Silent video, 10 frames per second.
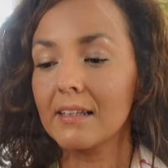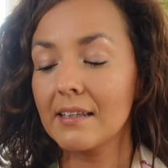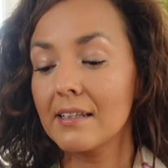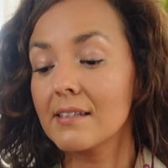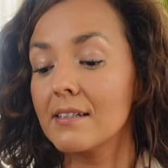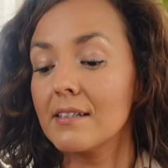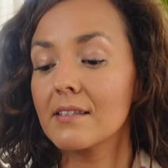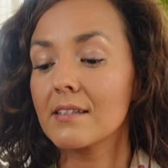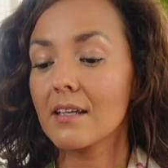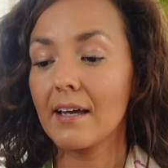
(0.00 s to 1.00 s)
This
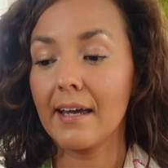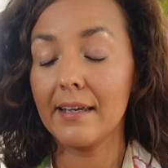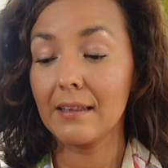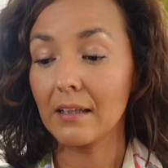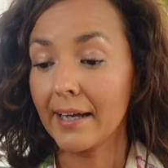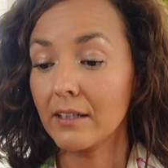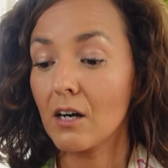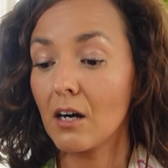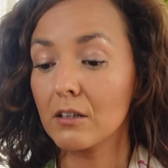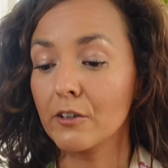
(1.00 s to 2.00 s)
is a light
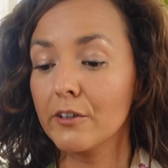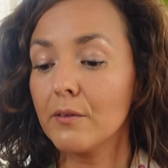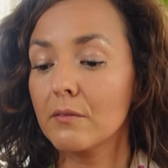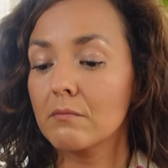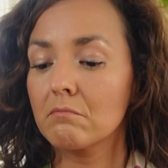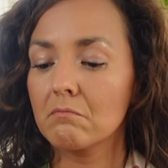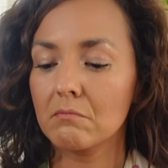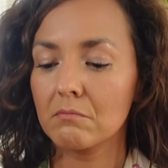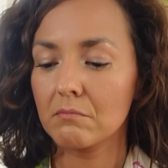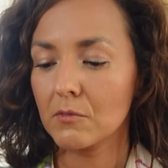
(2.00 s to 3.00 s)
colored
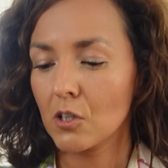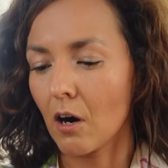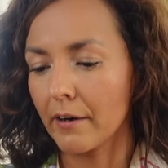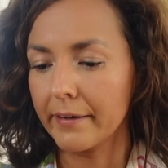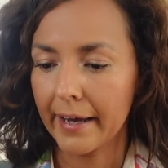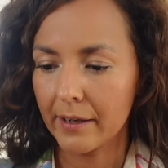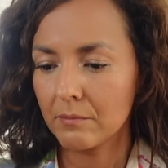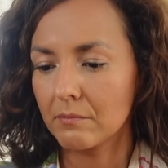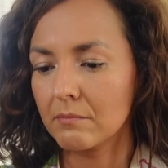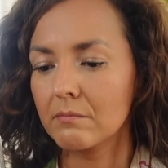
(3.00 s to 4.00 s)
Garnet
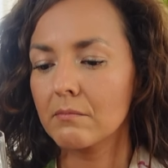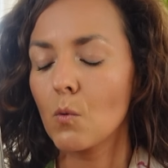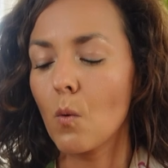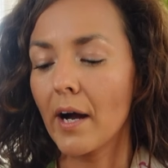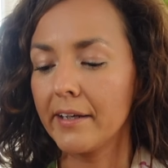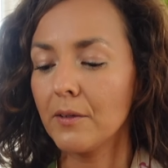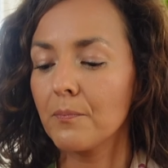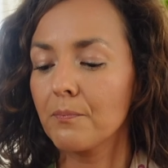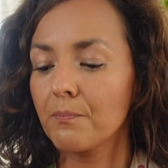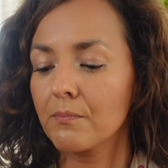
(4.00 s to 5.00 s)

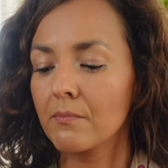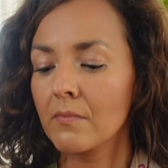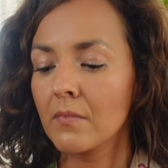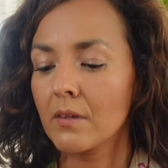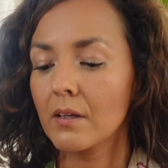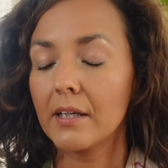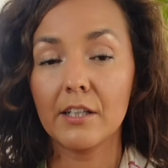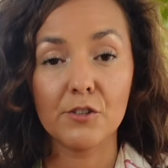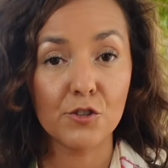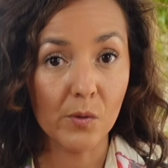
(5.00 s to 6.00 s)
wine.
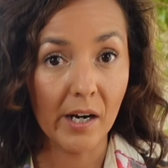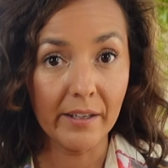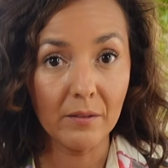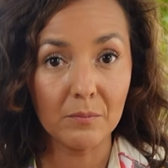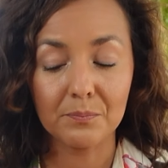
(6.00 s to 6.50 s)
It is dry.